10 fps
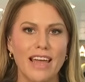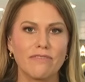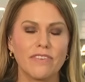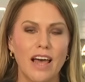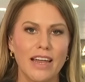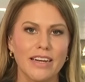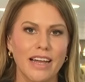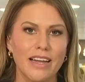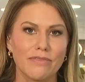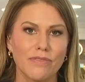that flight
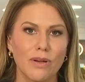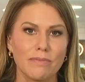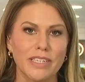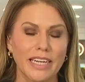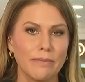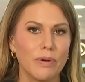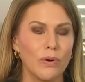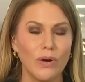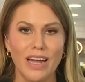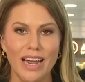uh, from Singapore,